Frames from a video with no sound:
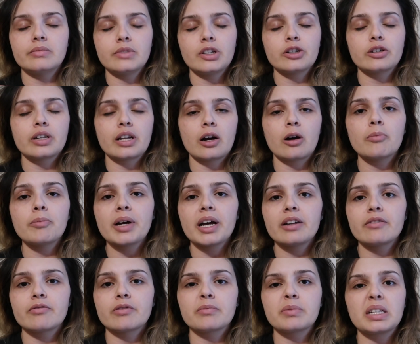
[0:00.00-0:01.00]
your nail
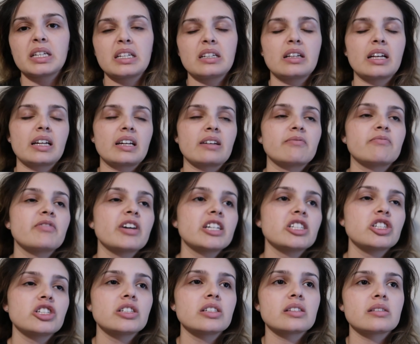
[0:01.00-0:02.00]
bed from getting like
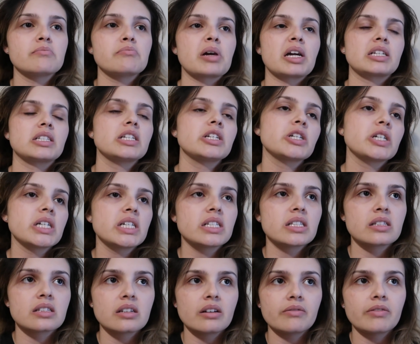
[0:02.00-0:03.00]
infections and bacteria
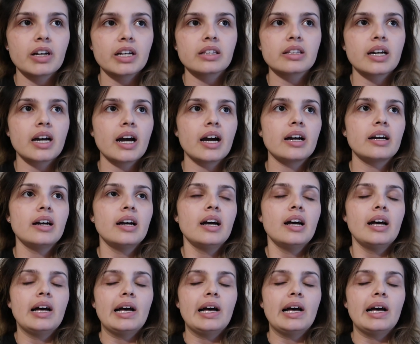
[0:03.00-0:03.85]
and stuff like that.